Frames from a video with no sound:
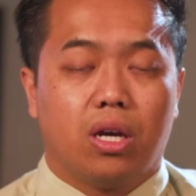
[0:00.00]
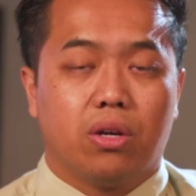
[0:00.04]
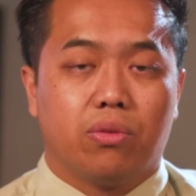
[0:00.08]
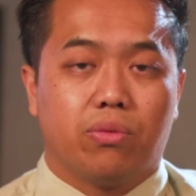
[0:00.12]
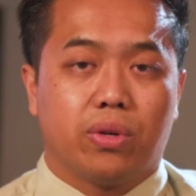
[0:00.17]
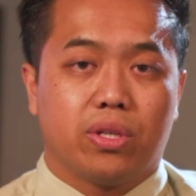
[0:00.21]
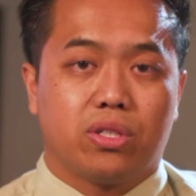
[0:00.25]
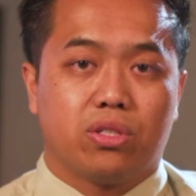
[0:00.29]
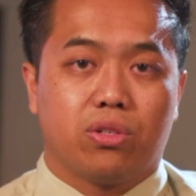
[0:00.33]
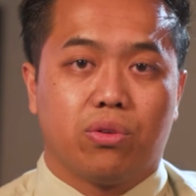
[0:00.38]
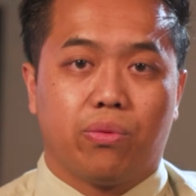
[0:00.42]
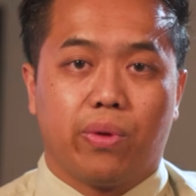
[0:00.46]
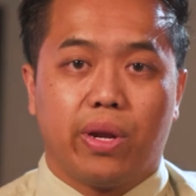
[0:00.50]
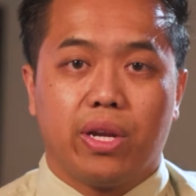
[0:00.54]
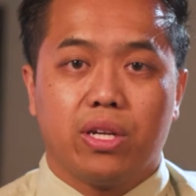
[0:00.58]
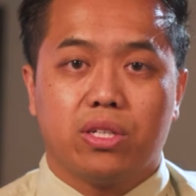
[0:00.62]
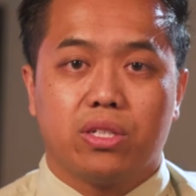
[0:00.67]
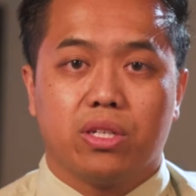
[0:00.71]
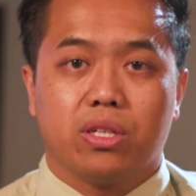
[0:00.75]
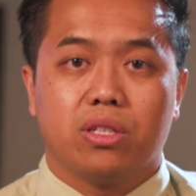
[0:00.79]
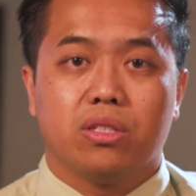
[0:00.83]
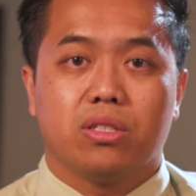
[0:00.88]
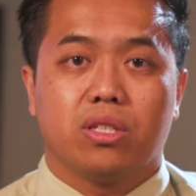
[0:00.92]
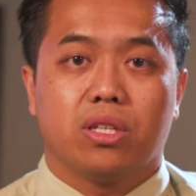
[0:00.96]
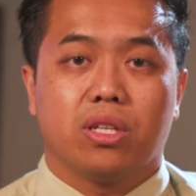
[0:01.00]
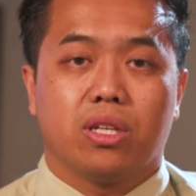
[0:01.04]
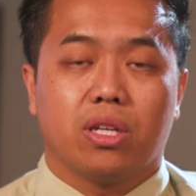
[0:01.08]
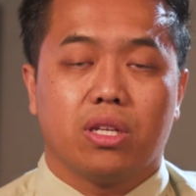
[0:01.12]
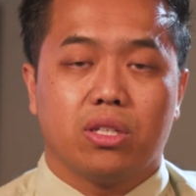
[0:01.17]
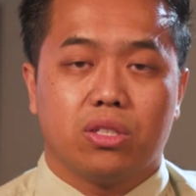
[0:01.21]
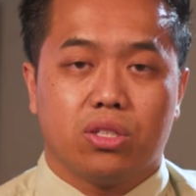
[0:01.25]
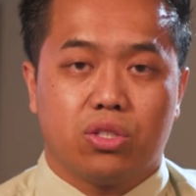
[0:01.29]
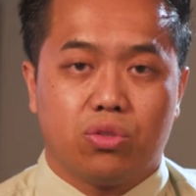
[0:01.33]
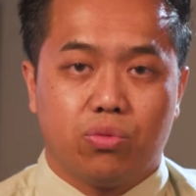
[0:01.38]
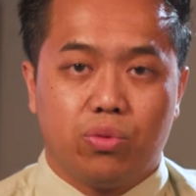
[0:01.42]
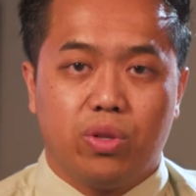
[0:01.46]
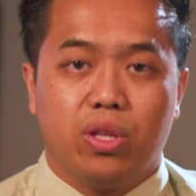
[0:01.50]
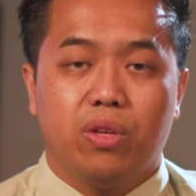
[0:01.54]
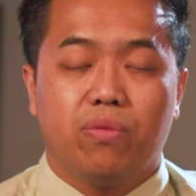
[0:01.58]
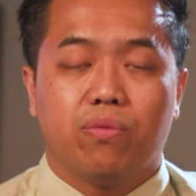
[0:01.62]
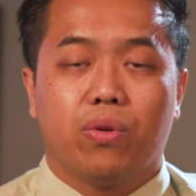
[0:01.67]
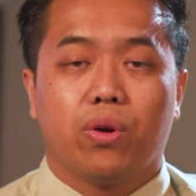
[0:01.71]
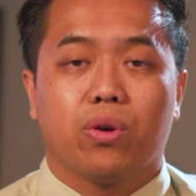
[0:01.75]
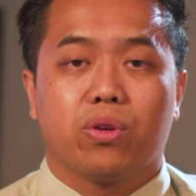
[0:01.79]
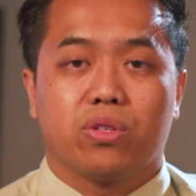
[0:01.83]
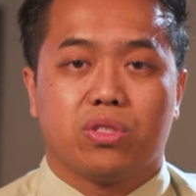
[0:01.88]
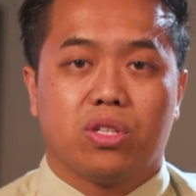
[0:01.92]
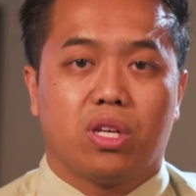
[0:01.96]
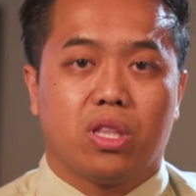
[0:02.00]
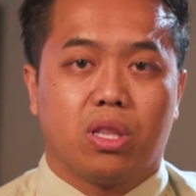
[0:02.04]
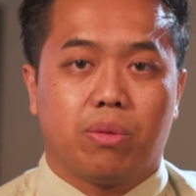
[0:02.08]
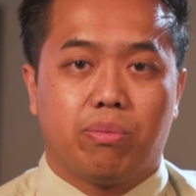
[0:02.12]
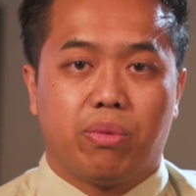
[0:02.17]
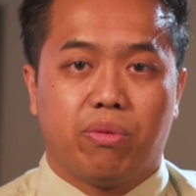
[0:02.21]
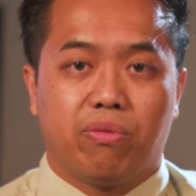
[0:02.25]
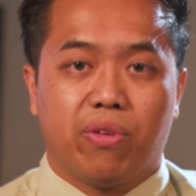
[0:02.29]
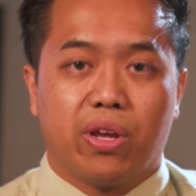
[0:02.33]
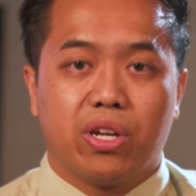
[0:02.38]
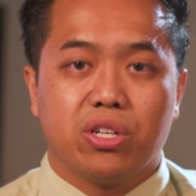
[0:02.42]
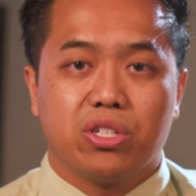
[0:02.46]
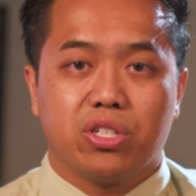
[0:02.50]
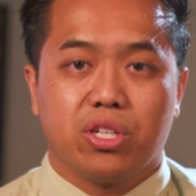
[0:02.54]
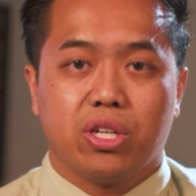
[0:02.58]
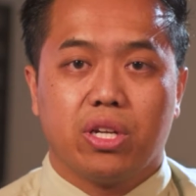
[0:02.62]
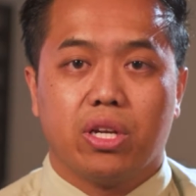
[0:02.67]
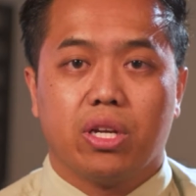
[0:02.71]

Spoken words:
restorations and just really focus on the prevention.